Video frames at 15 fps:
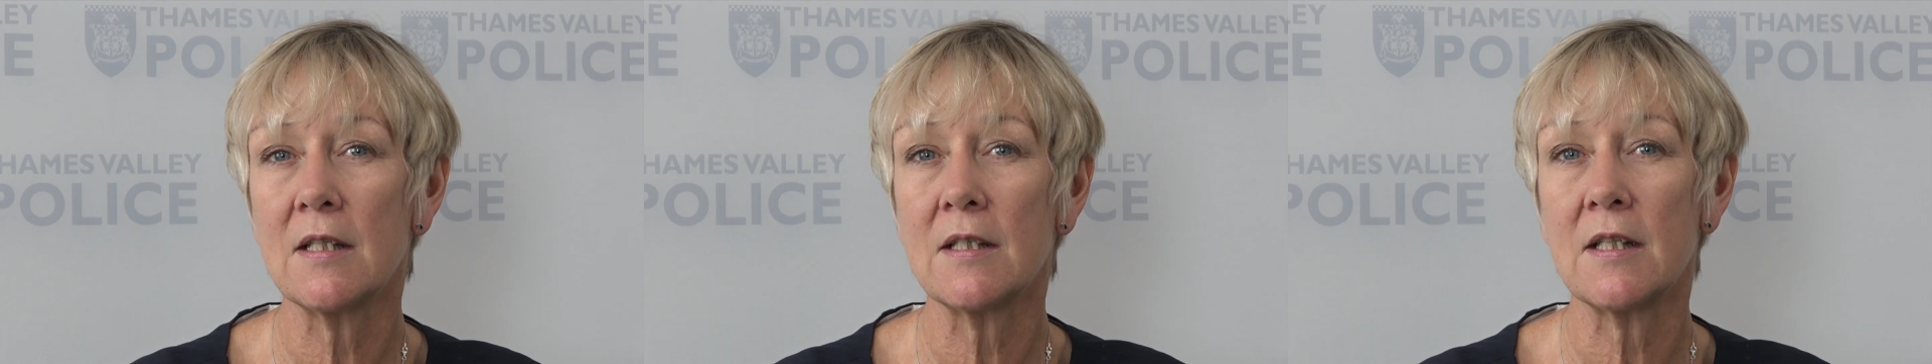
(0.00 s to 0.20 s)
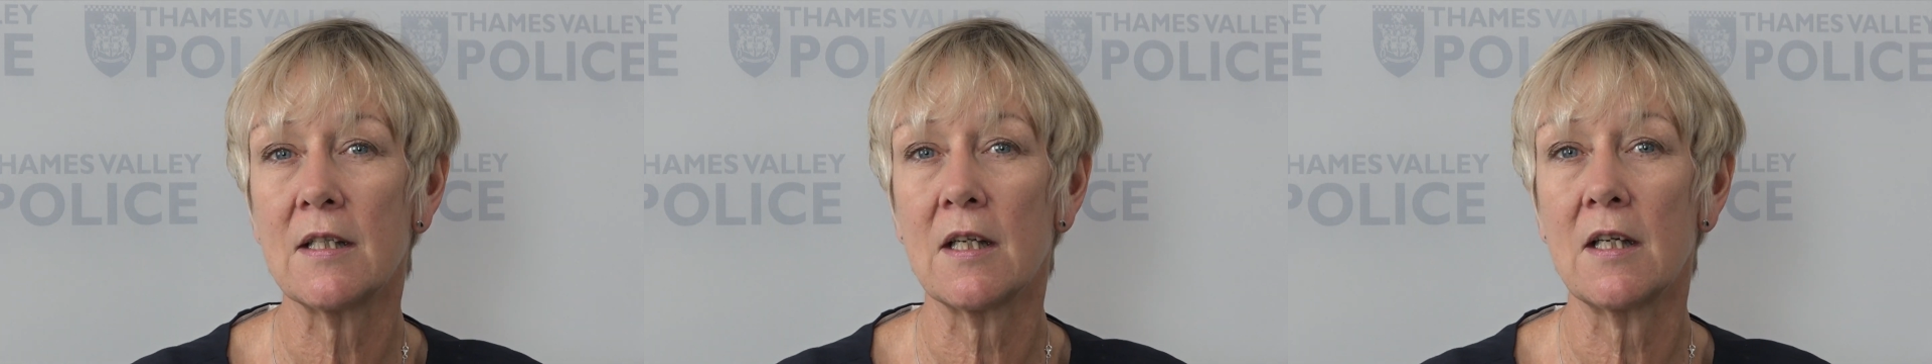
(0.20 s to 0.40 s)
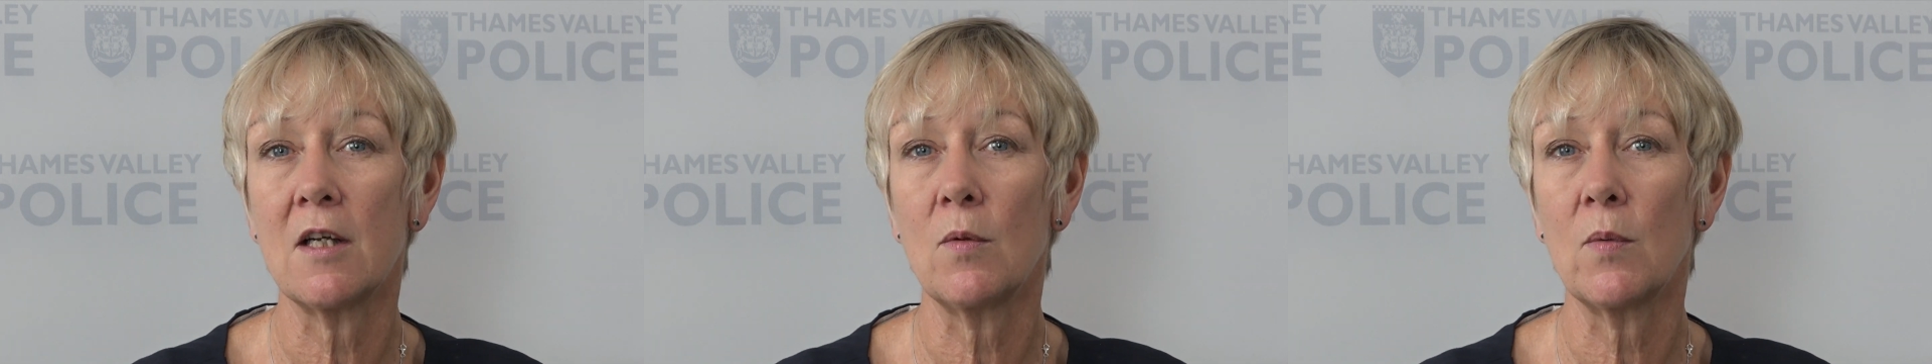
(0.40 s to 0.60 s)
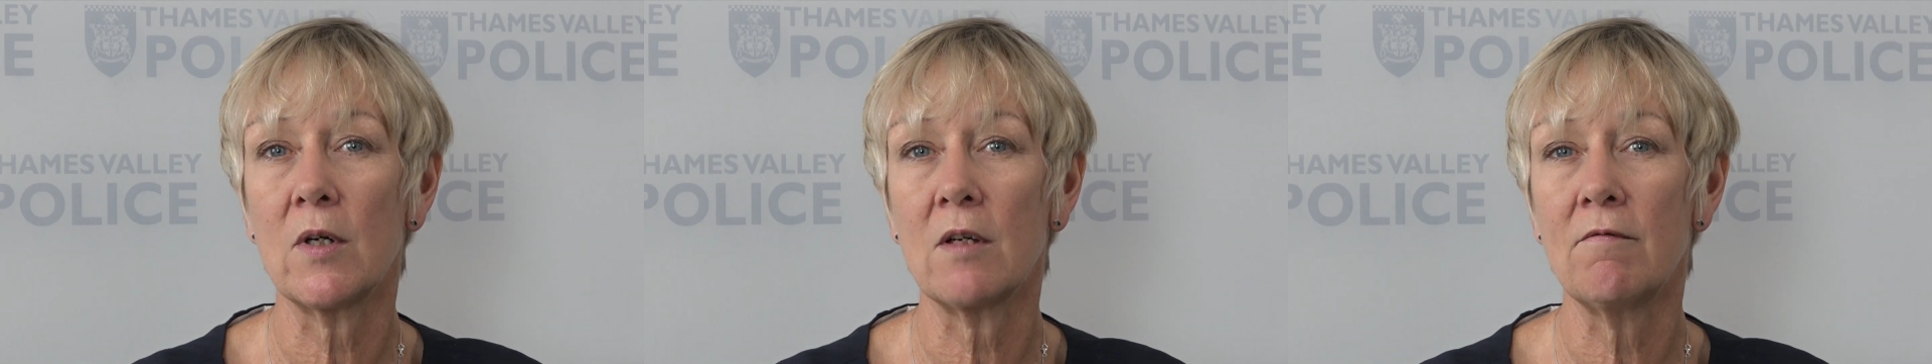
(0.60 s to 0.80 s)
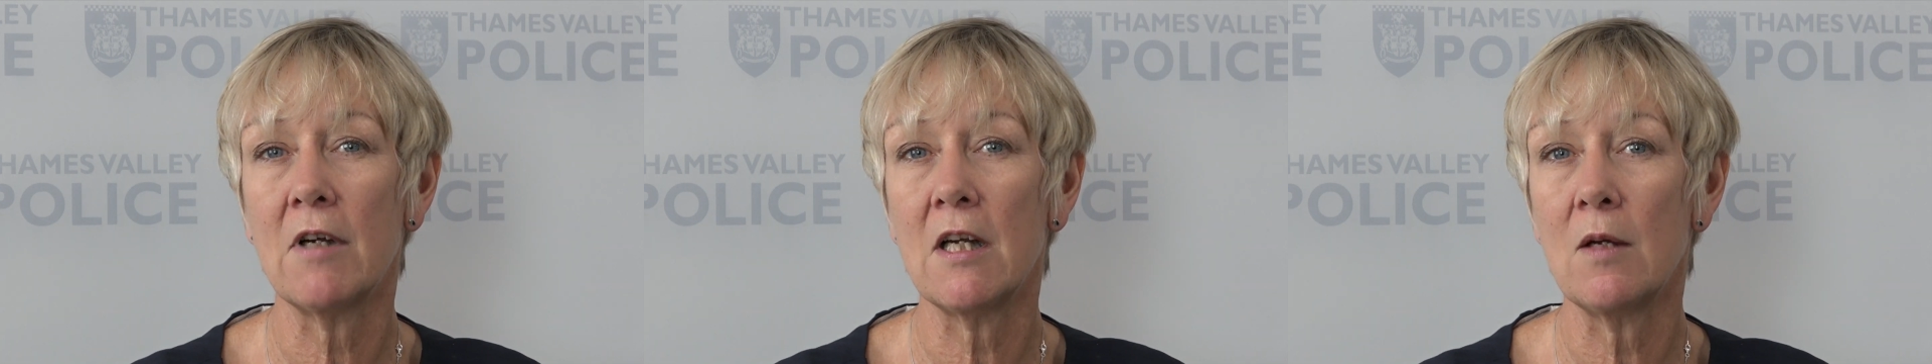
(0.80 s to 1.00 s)
Did I know what
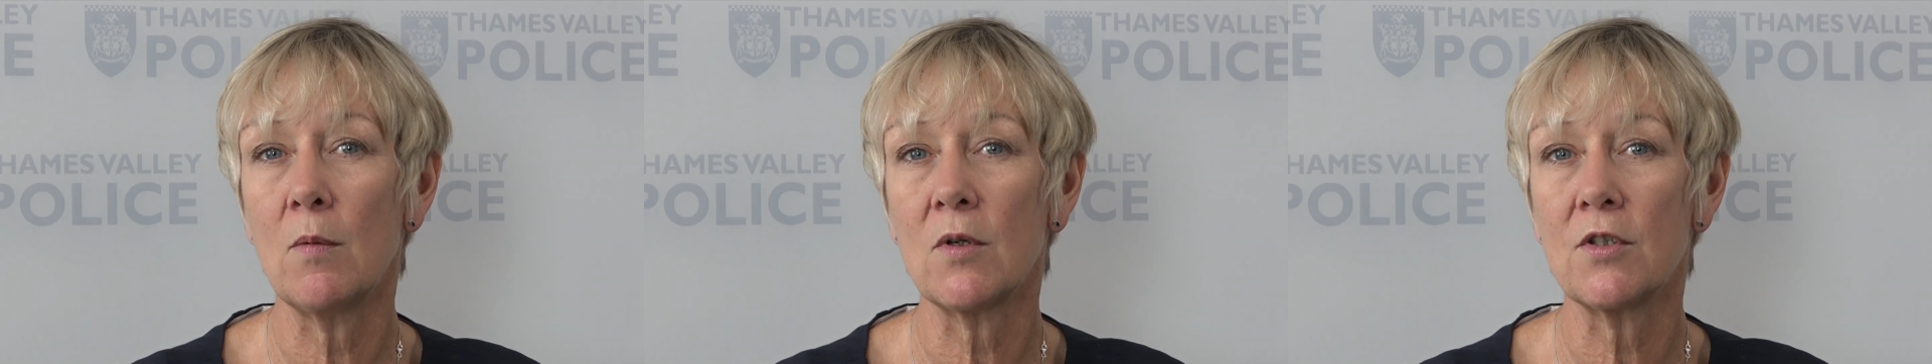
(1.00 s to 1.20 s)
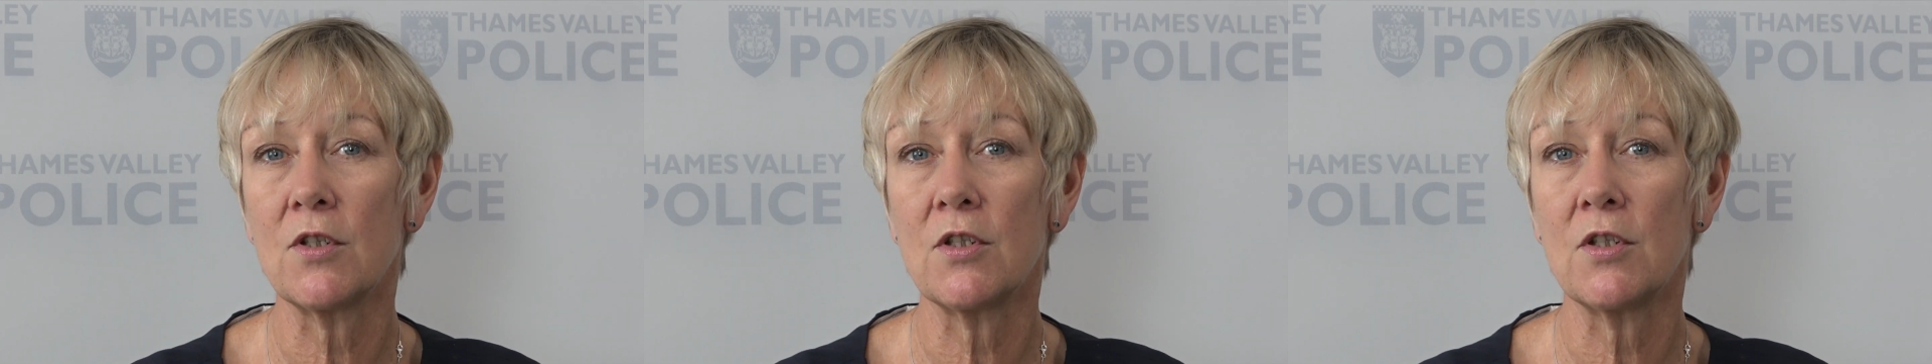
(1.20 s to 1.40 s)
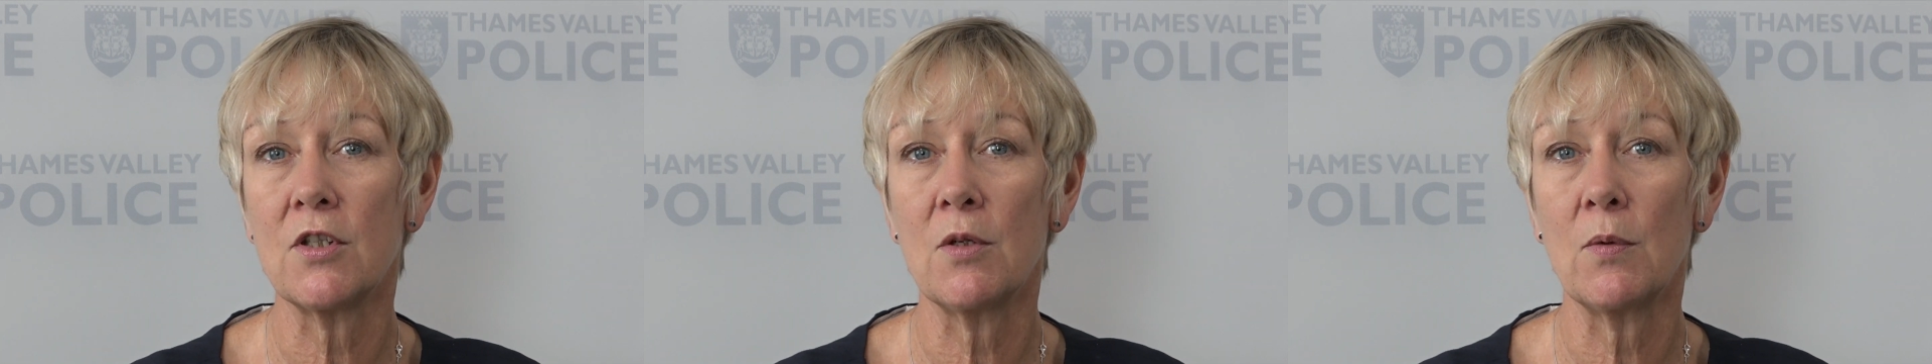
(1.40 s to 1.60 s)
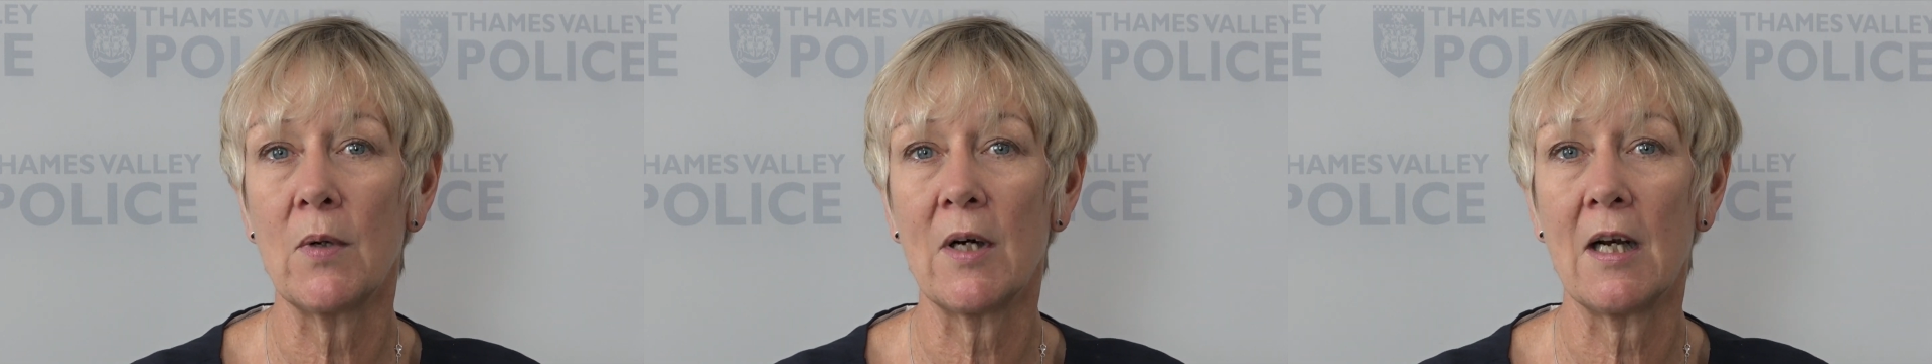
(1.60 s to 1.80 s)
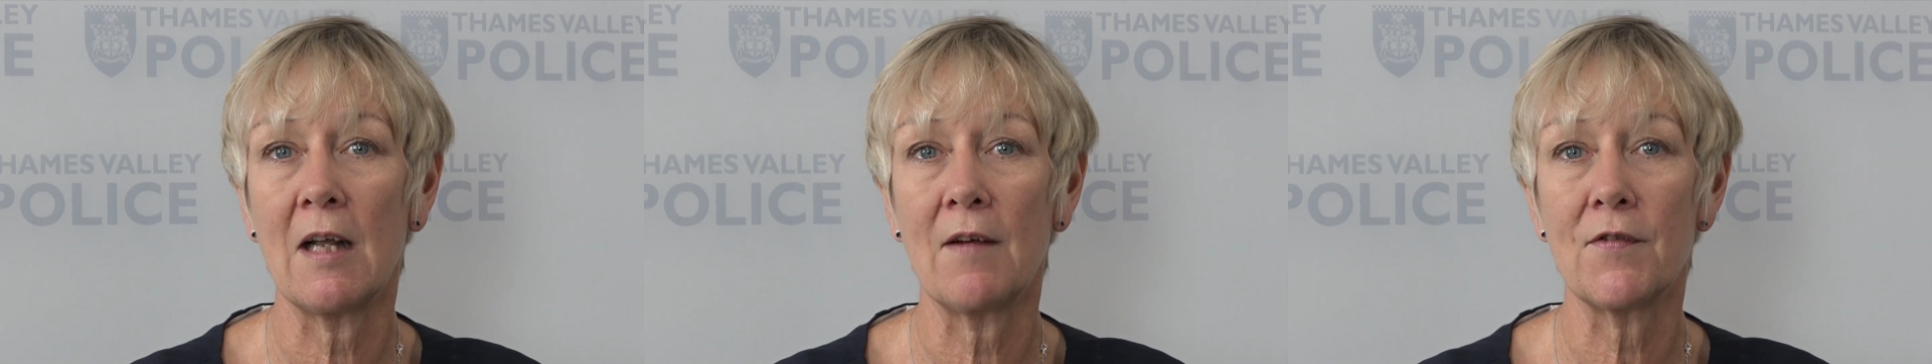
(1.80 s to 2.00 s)
I really wanted to do
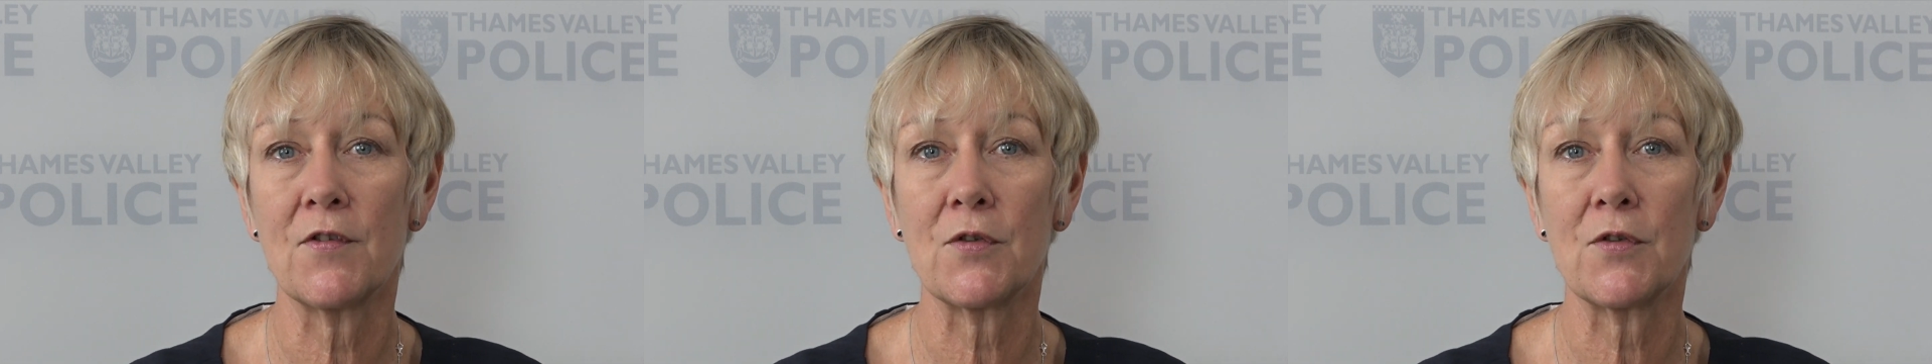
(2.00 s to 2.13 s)
when I left